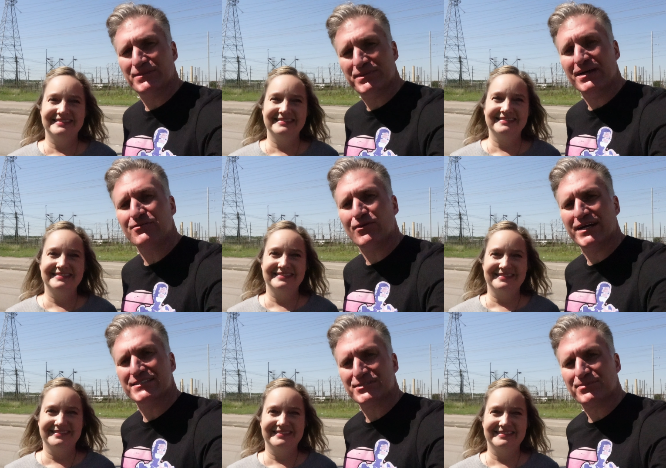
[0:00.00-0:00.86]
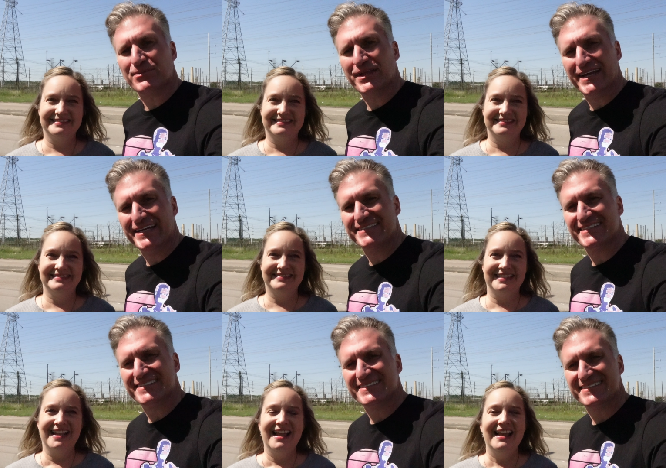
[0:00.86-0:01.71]
Speaker 1: the Budweiser plant.
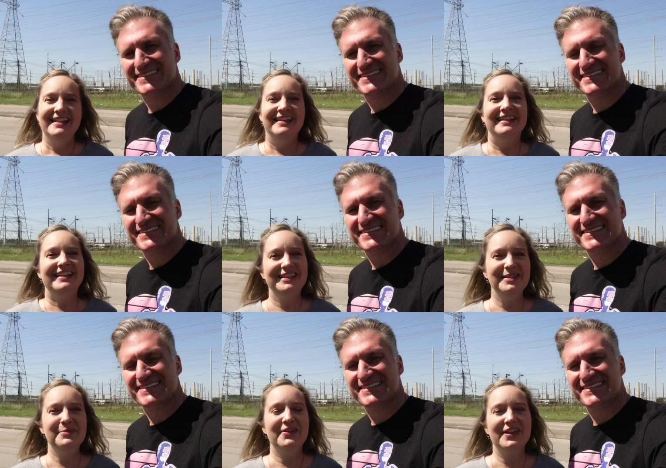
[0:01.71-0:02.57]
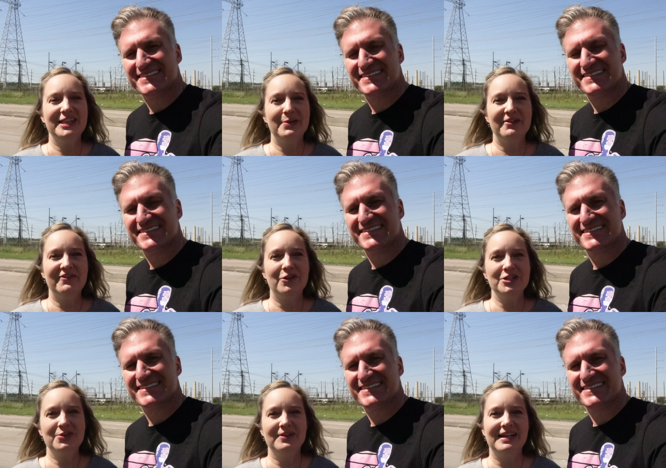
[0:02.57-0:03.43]
Speaker 2: In the movie, they referred
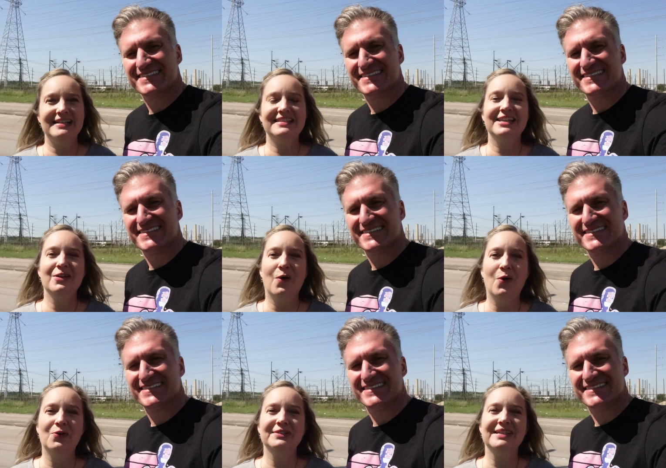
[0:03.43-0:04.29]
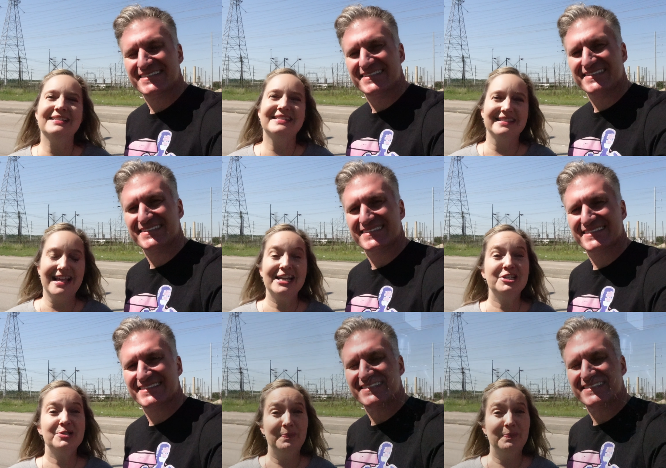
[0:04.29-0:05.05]
to it as the old sledge